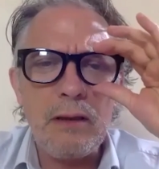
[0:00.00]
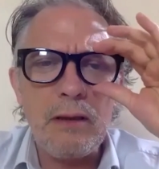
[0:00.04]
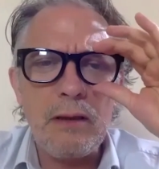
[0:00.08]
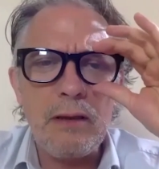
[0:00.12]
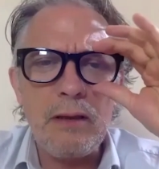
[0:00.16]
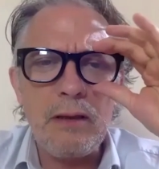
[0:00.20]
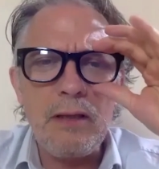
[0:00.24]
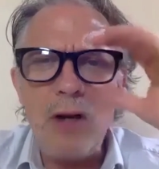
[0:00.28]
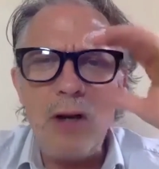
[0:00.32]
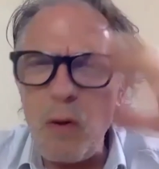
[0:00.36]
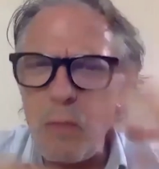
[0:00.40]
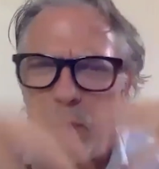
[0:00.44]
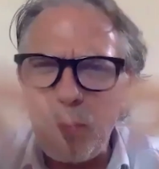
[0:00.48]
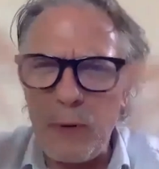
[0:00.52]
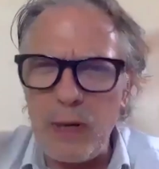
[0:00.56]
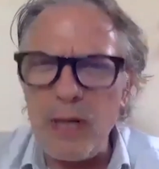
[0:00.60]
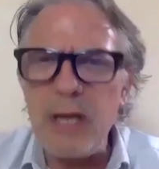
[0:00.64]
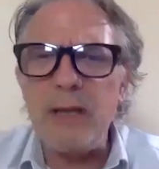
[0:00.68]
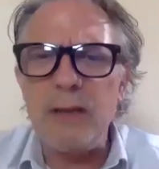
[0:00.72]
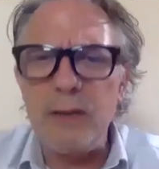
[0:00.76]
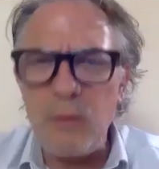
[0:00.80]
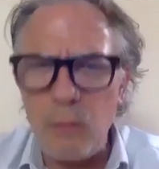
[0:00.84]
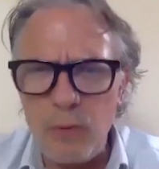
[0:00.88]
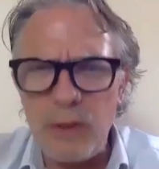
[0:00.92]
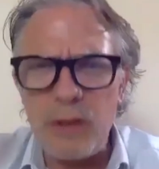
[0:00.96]

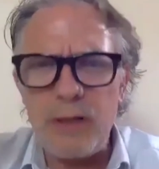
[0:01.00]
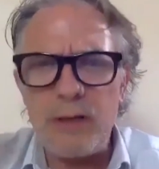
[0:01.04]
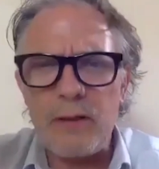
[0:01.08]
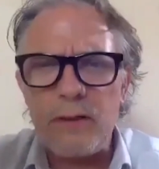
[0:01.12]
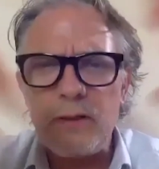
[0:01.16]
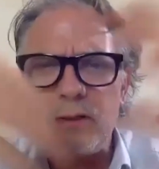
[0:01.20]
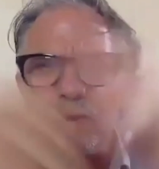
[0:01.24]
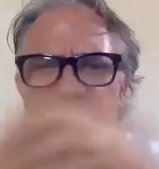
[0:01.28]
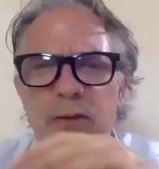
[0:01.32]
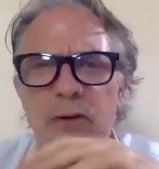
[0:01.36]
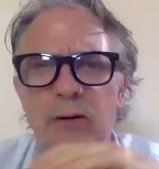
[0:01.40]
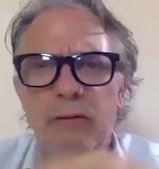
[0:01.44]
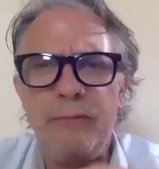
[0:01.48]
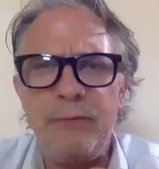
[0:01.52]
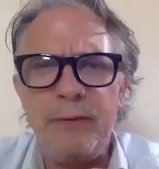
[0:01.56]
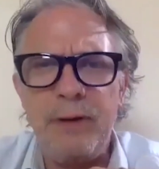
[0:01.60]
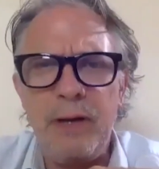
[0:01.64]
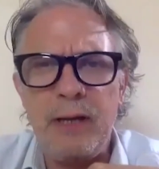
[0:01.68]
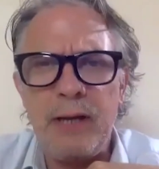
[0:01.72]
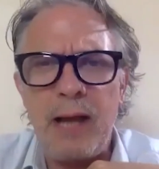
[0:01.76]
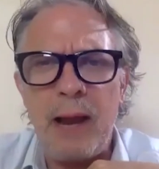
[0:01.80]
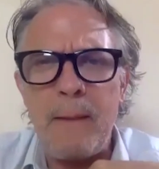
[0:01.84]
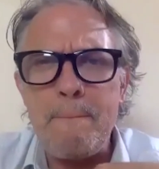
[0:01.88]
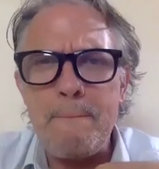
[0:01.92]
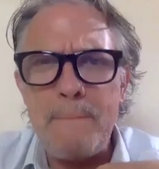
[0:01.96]
the weirder stuff
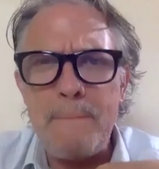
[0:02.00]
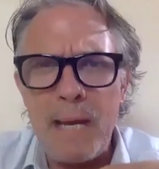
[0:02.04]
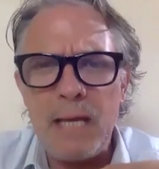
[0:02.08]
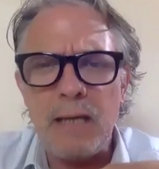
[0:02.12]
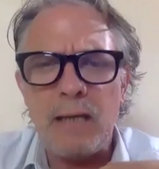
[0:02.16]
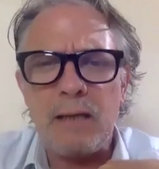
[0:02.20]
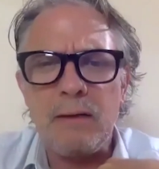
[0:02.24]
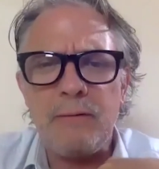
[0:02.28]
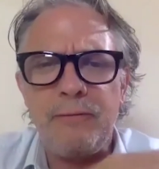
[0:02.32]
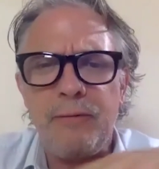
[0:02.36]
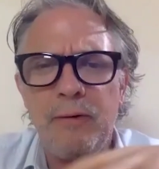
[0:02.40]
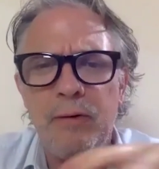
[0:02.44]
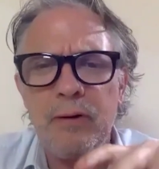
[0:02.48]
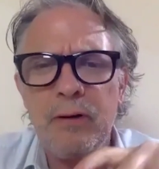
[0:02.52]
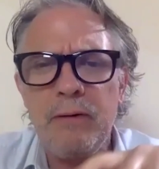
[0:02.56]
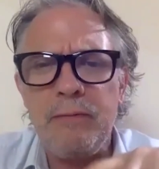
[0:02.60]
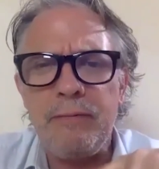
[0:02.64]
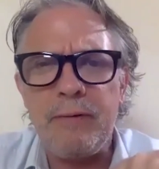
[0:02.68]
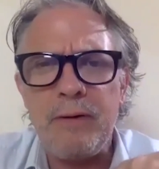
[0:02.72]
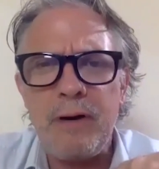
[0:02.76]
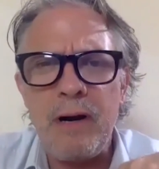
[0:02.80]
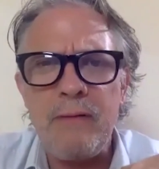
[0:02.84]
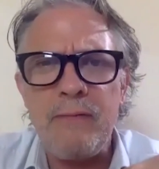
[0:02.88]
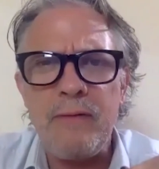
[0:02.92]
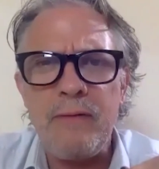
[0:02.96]
in and make it funny
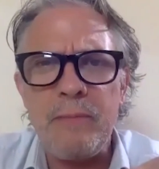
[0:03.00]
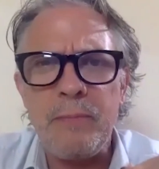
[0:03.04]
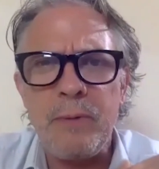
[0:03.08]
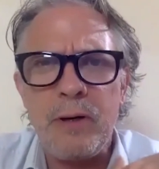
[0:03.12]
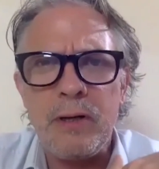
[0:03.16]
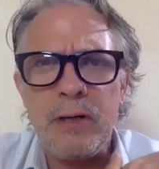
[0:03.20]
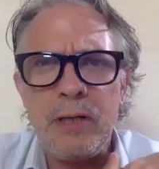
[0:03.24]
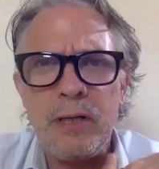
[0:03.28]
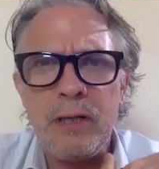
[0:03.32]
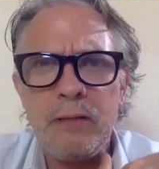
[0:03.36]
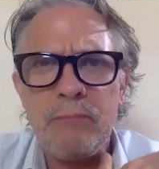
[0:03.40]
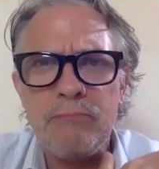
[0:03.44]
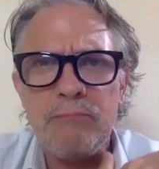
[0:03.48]
for everybody.